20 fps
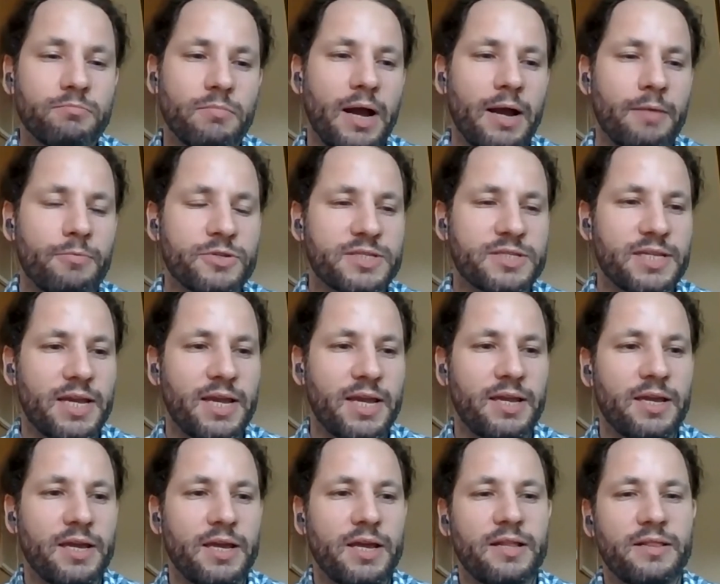I would
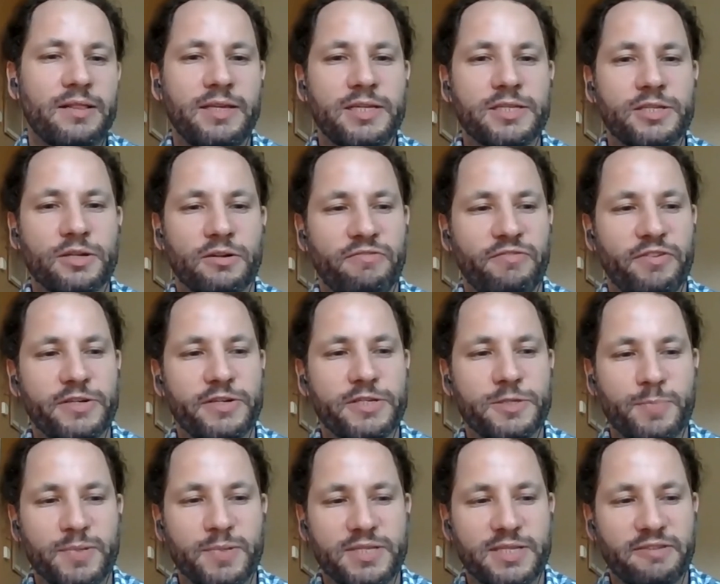say, these are very
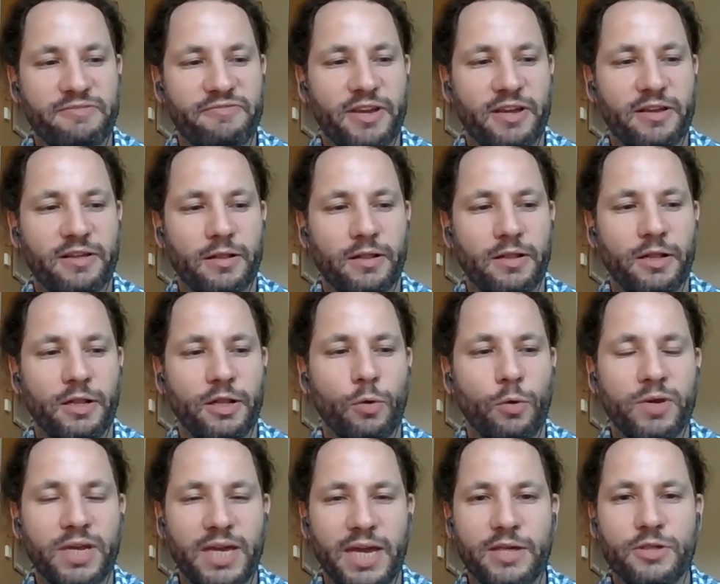specific
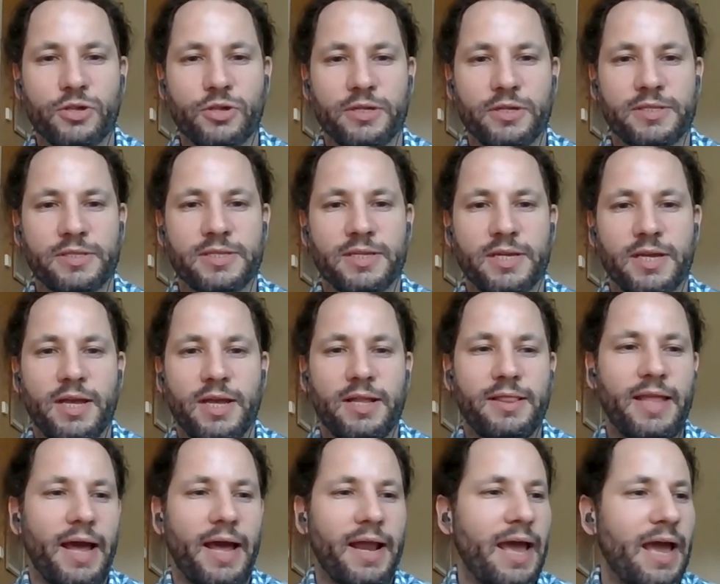locations
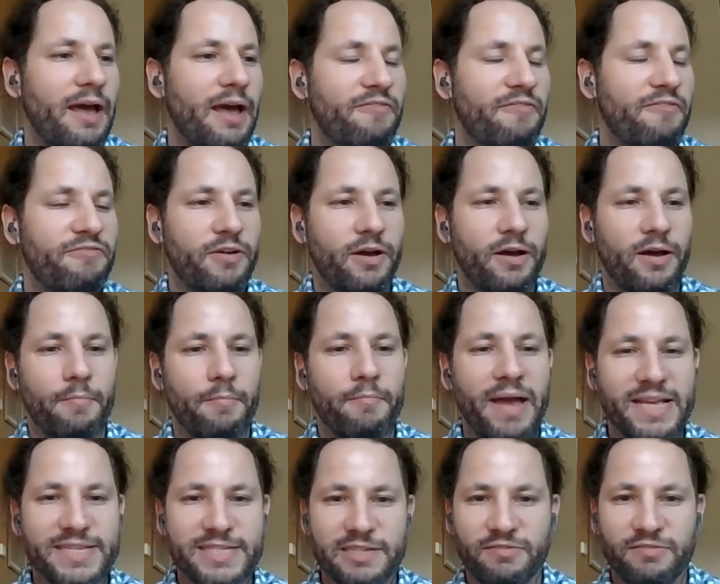that have
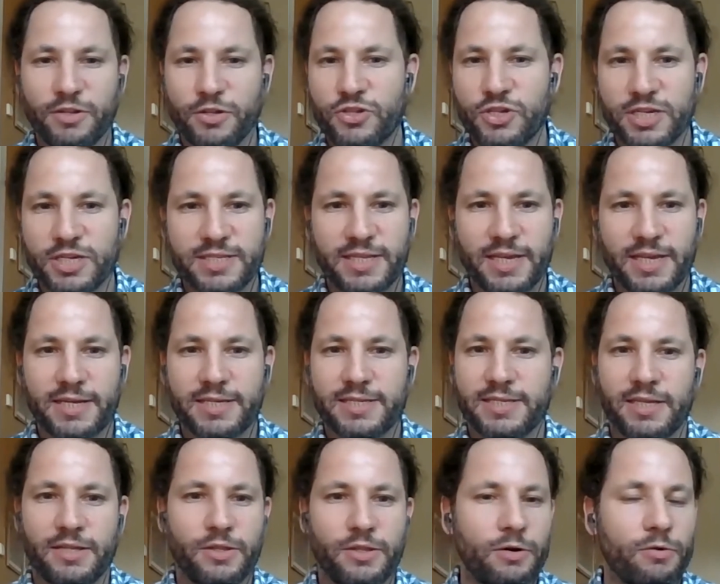massive
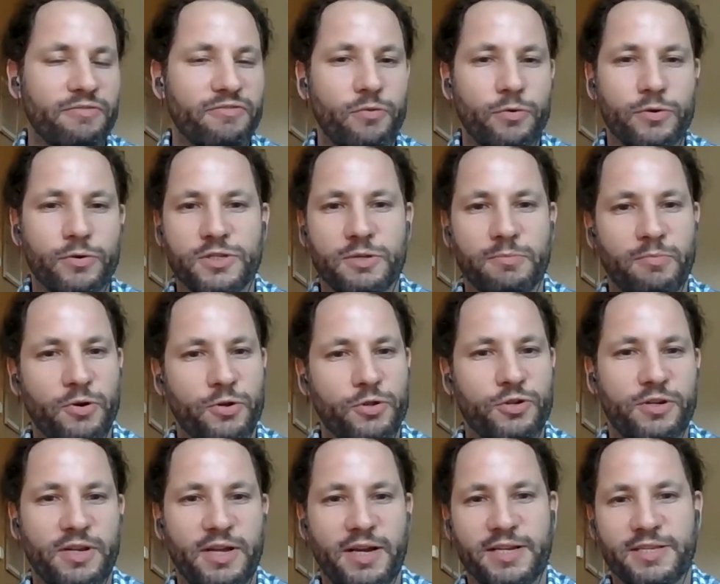logistics, and they're, of course, the
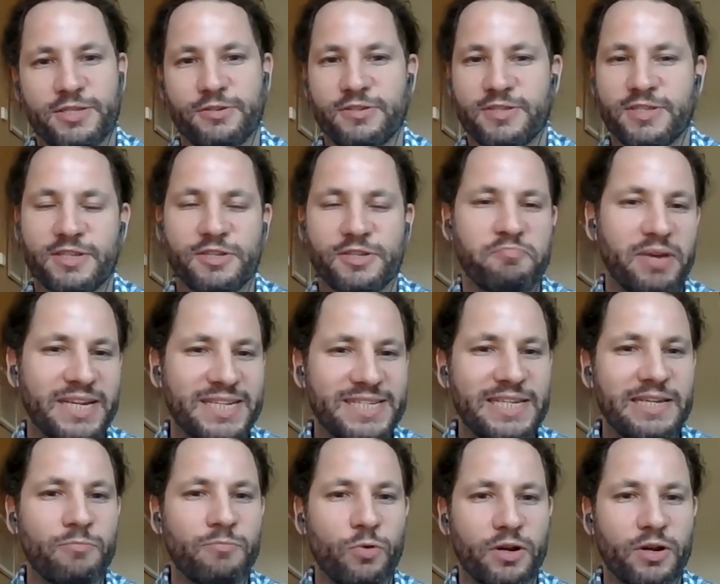merchandisers. There's a big
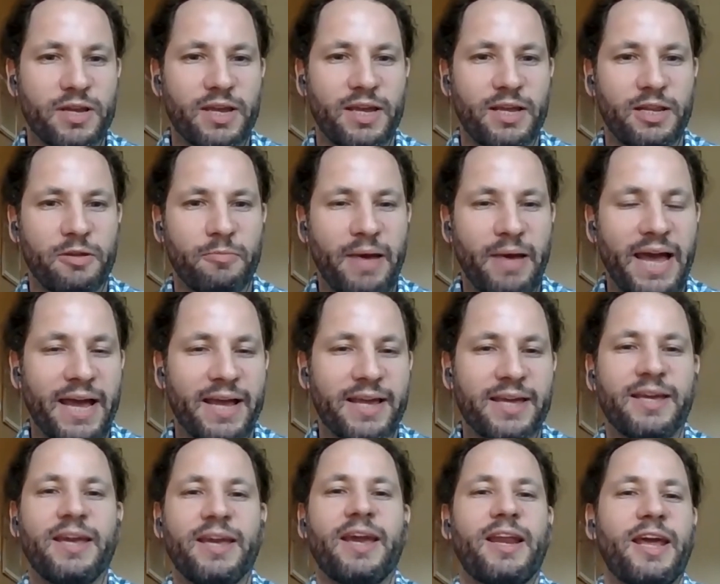team working in the
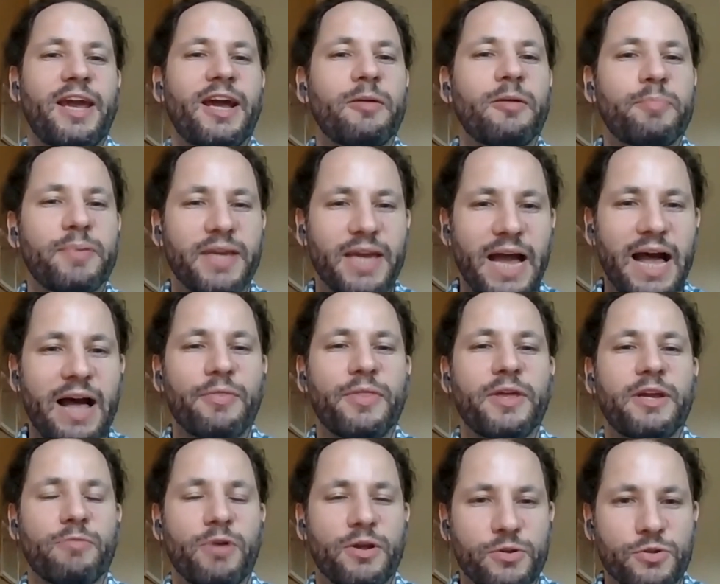back and helping how
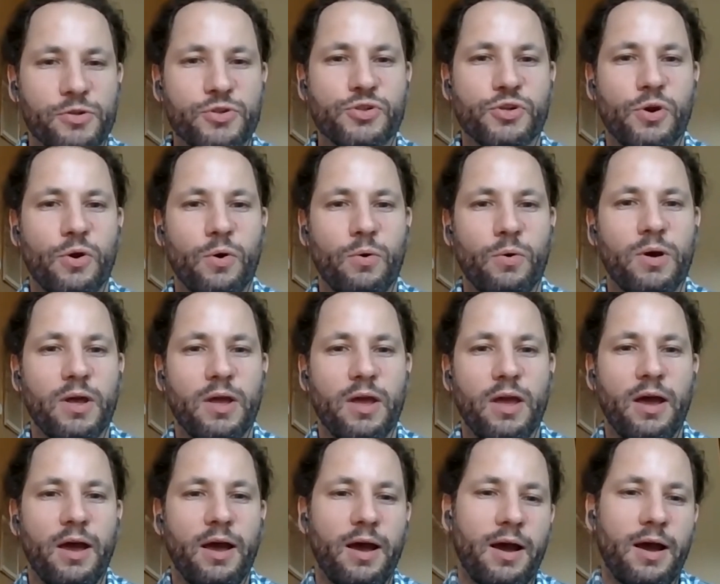they run the show
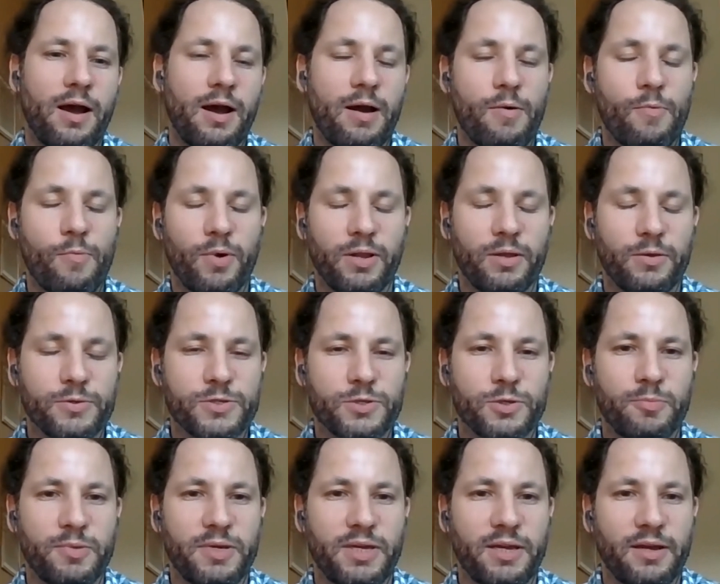will
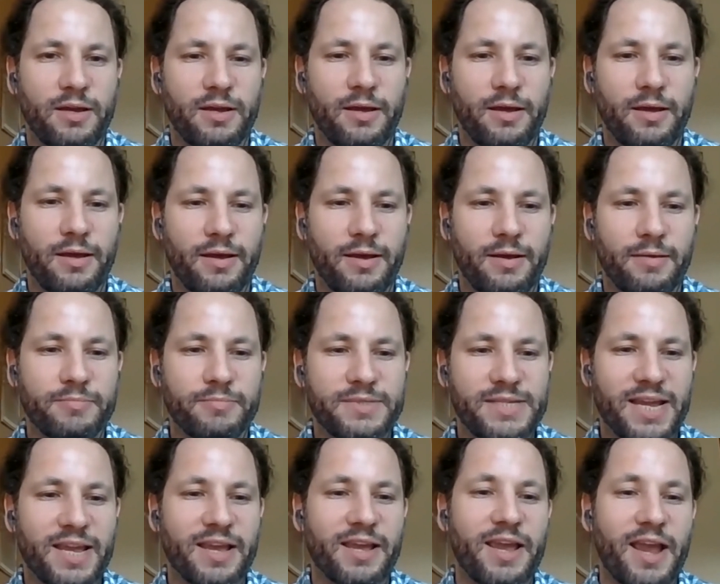also be
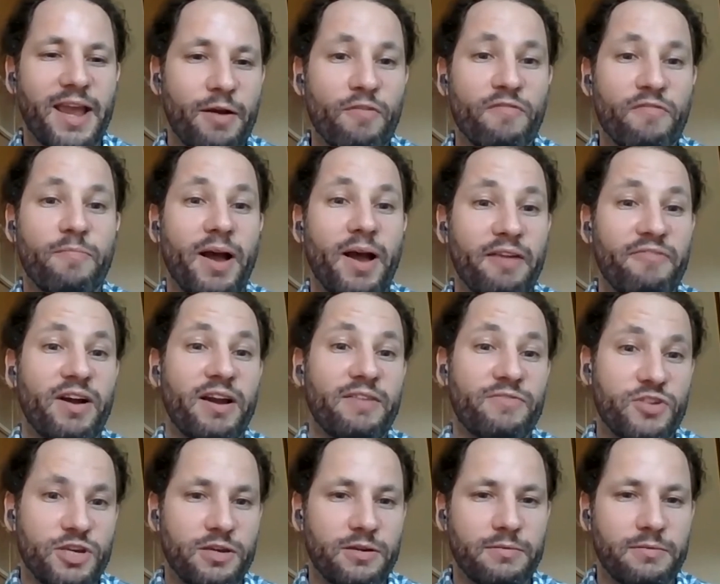taken care of by 5G.